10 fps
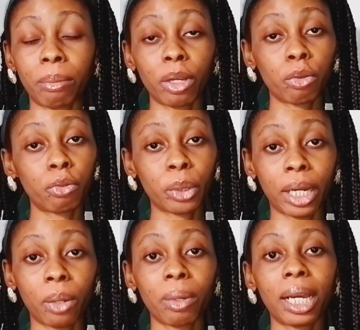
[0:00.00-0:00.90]
the microphone
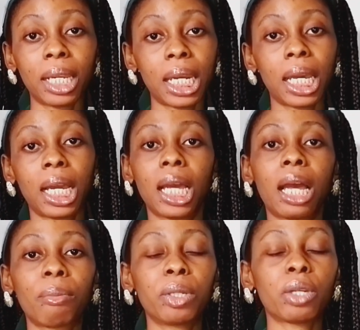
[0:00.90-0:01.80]
now, and
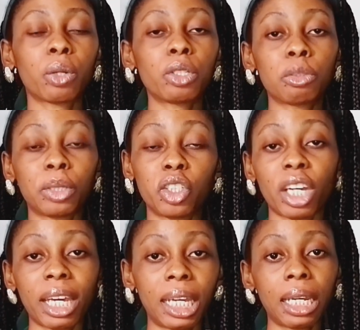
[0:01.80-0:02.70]
I mean, you're going to be
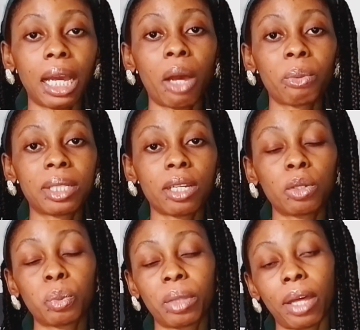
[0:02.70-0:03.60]
checking how it
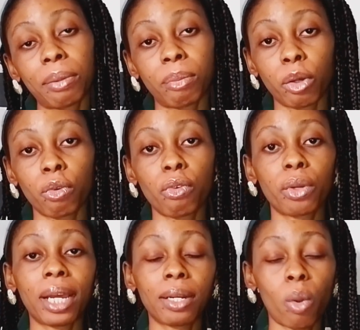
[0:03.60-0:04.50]
sounds without the
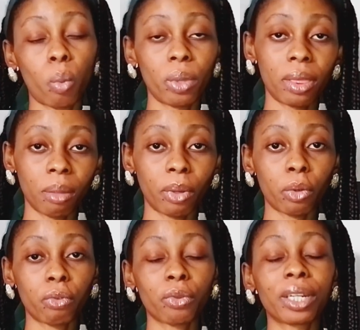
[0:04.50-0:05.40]
microphone and with the
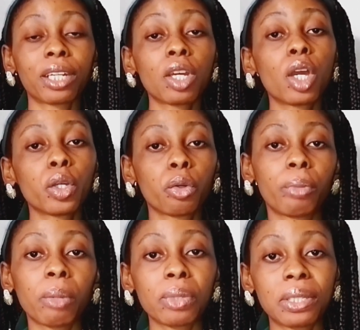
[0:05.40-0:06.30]
microphone. Then you'll
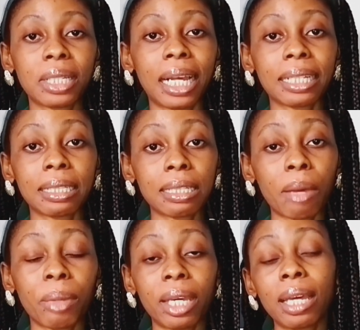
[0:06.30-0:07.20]
be able to
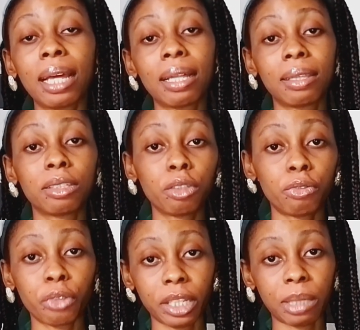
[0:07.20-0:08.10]
determine the
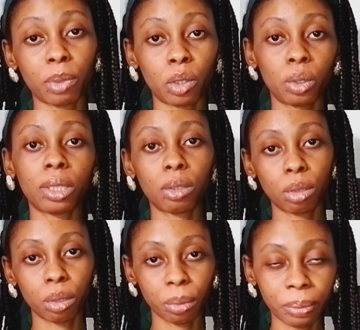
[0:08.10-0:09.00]
difference between the
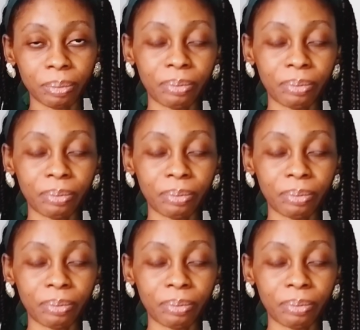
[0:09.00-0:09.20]
two.